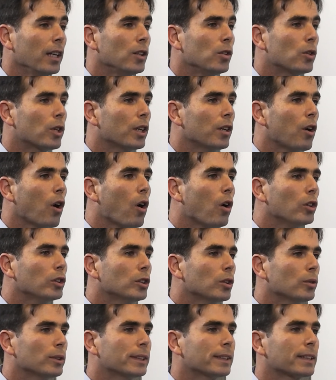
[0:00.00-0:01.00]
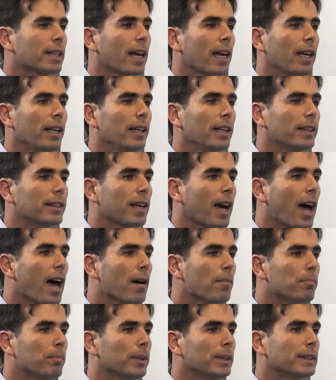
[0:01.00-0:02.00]
You can also scale it
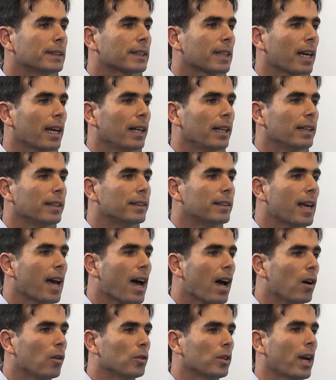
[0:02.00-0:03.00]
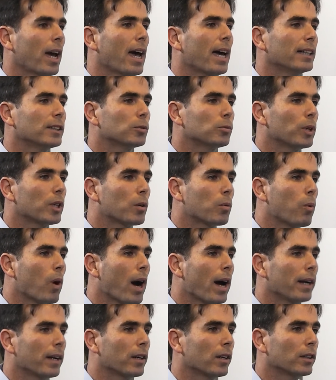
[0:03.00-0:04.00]
up and scale it down as
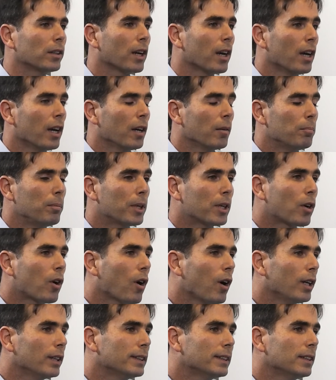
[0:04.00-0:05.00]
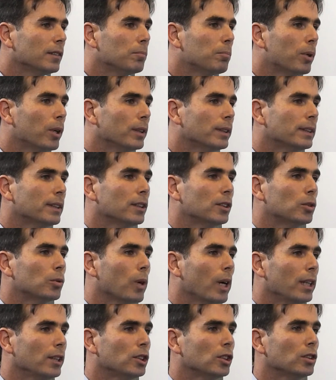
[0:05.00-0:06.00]
required because in burst
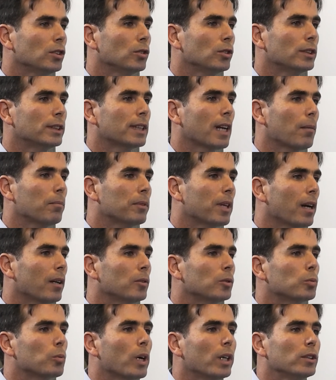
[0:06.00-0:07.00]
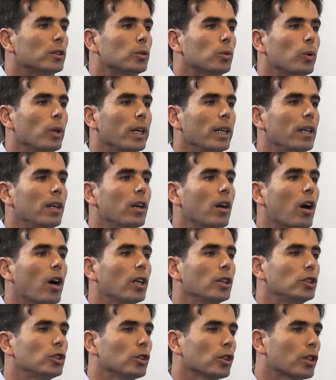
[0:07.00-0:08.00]
situation, you sometimes want to
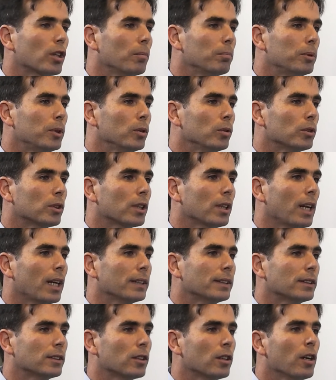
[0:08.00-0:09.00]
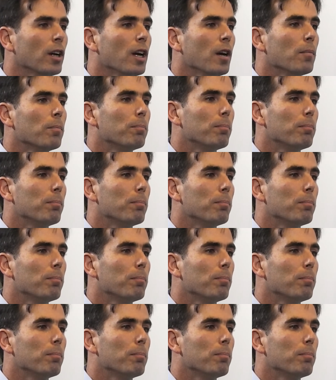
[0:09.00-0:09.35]
enlarge your compute cluster, sure.